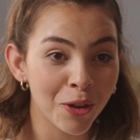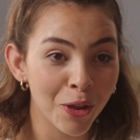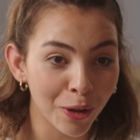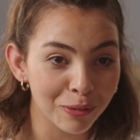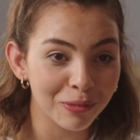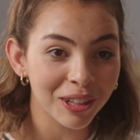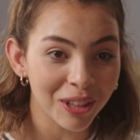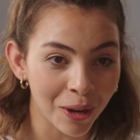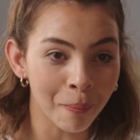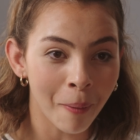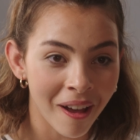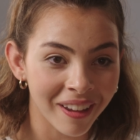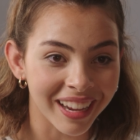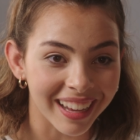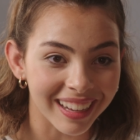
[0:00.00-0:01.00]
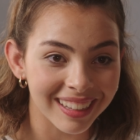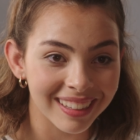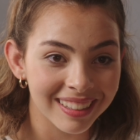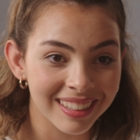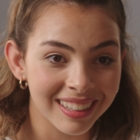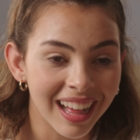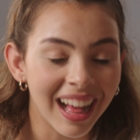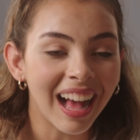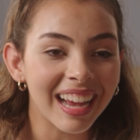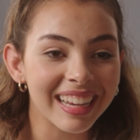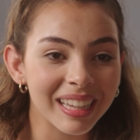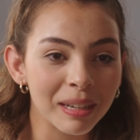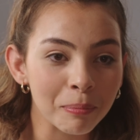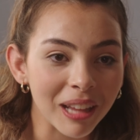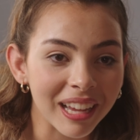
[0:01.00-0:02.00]
New York Philharmonic. I
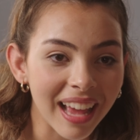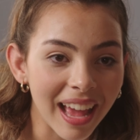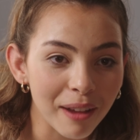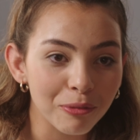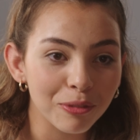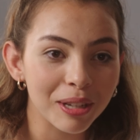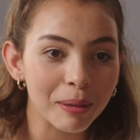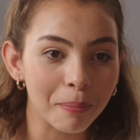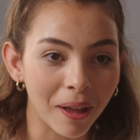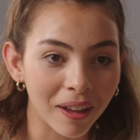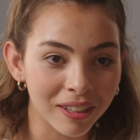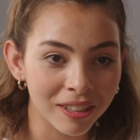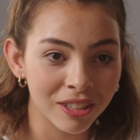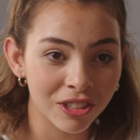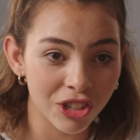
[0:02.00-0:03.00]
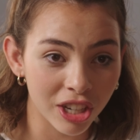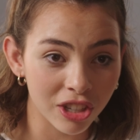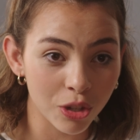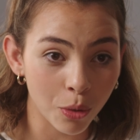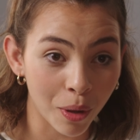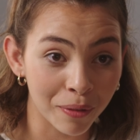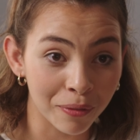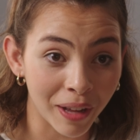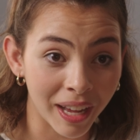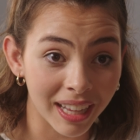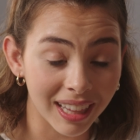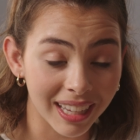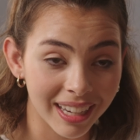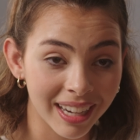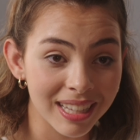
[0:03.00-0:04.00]
can play every Bach concerto on
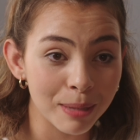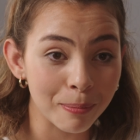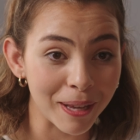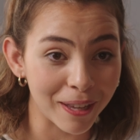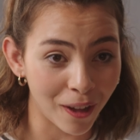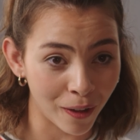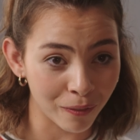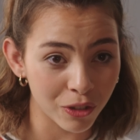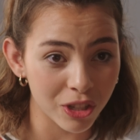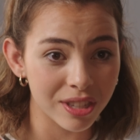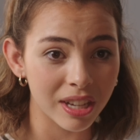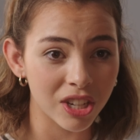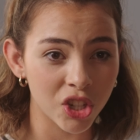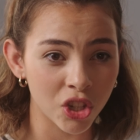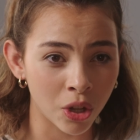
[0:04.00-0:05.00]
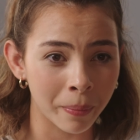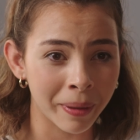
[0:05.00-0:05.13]
violin and speak conversational